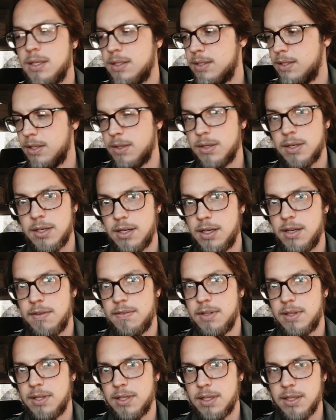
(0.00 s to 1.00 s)
you know, hurt
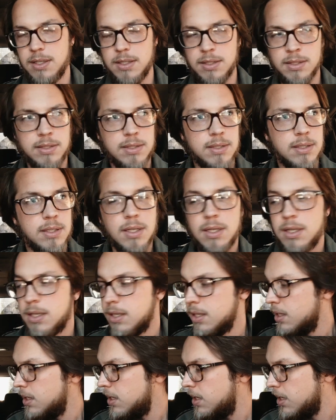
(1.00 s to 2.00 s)
everything else.
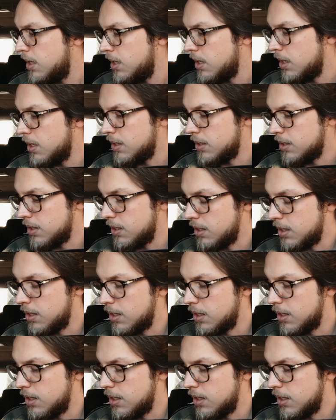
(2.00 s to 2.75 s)
And